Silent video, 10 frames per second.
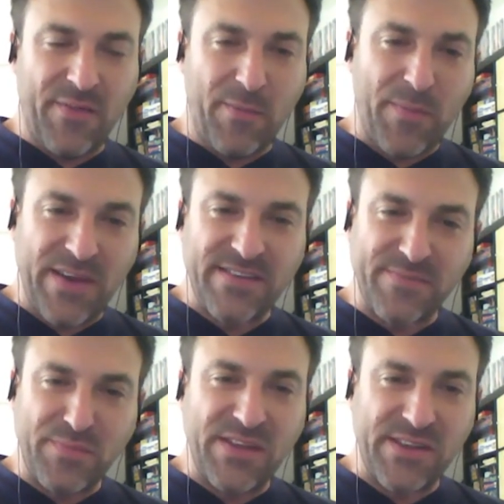The
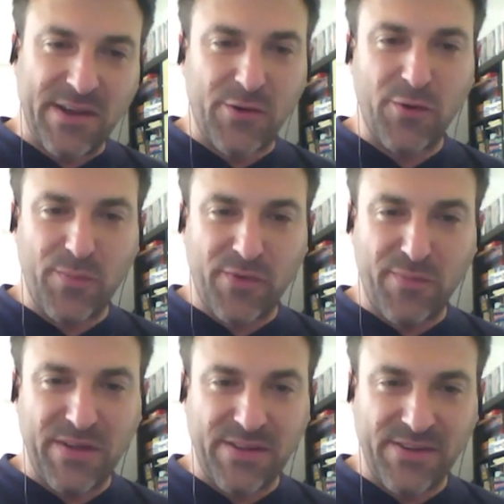biggest media group
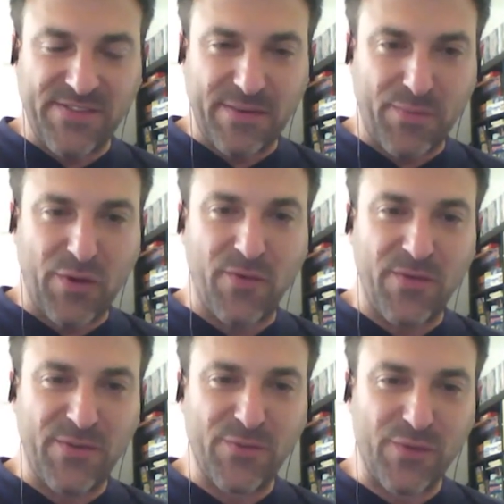of Mendoza
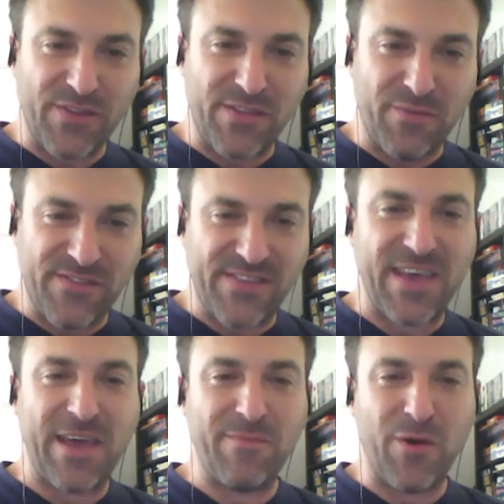province were the
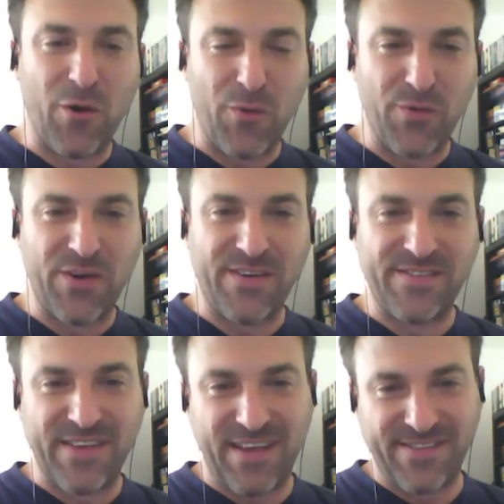same
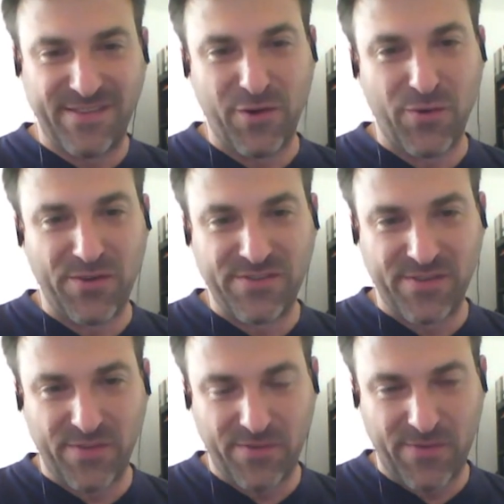owners as the owners
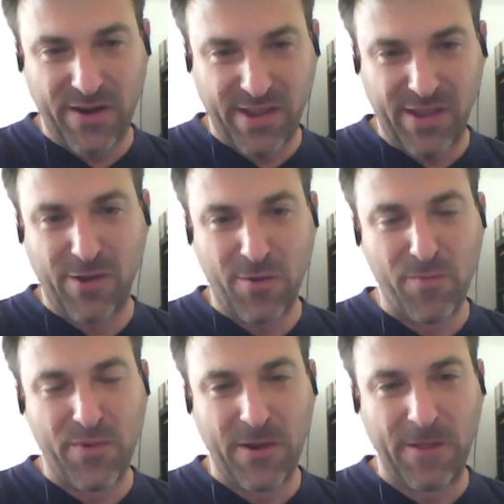of the fracking
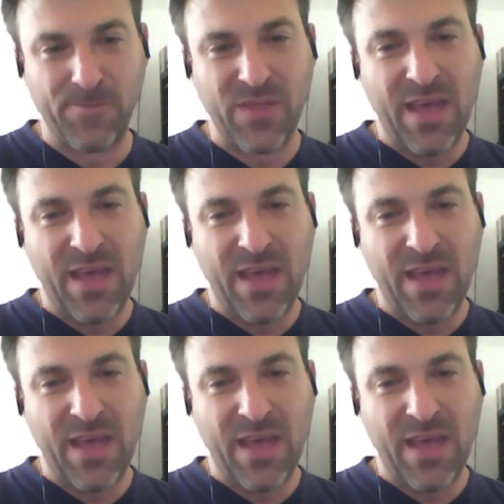company.